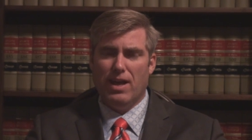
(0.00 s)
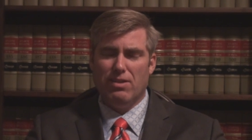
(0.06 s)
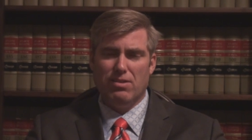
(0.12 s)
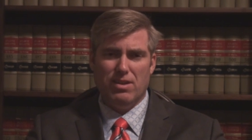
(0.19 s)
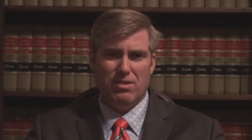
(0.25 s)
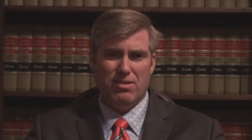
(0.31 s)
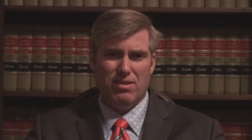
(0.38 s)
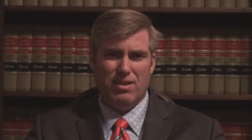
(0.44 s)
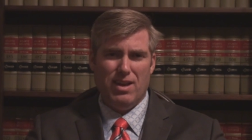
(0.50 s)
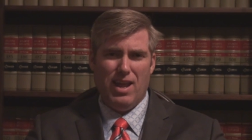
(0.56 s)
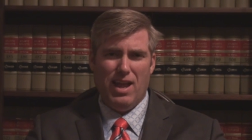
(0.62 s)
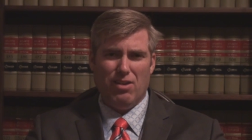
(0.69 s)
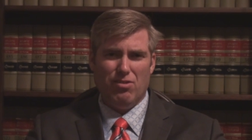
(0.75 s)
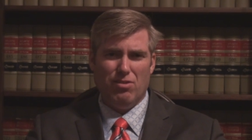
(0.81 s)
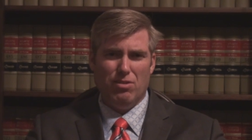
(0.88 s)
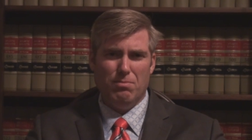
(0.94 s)
that it's an
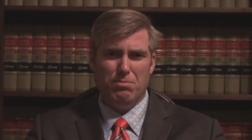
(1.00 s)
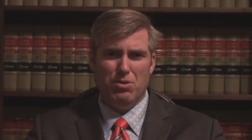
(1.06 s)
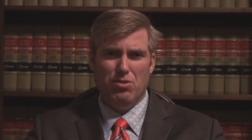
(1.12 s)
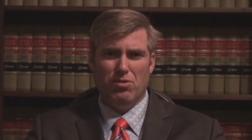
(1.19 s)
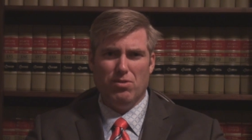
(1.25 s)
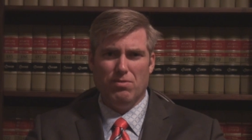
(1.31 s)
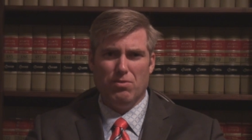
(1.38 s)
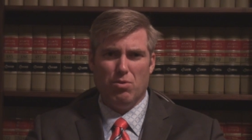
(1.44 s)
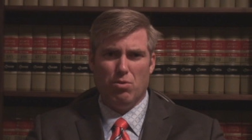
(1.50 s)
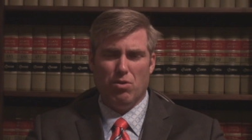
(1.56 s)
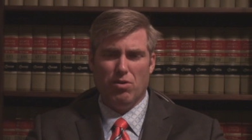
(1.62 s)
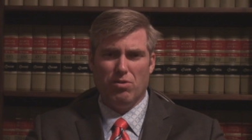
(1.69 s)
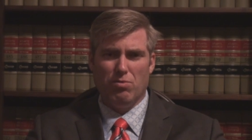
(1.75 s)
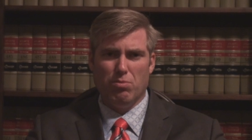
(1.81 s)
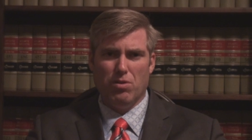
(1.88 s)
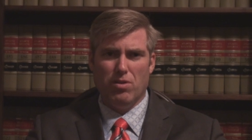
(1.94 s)
actual abusive
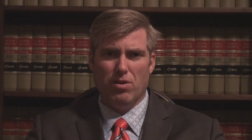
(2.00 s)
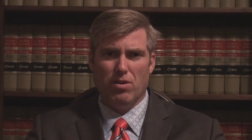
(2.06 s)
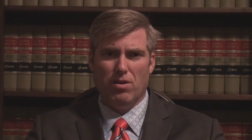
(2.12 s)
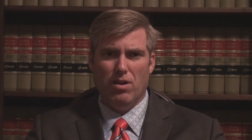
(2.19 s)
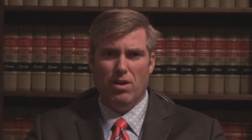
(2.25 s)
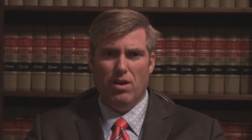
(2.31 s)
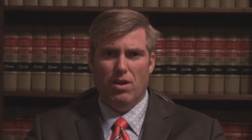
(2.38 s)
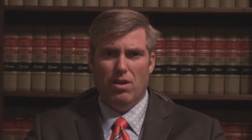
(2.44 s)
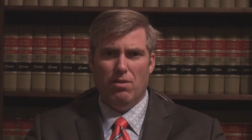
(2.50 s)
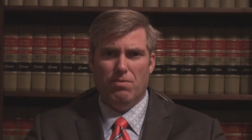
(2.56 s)
course where they're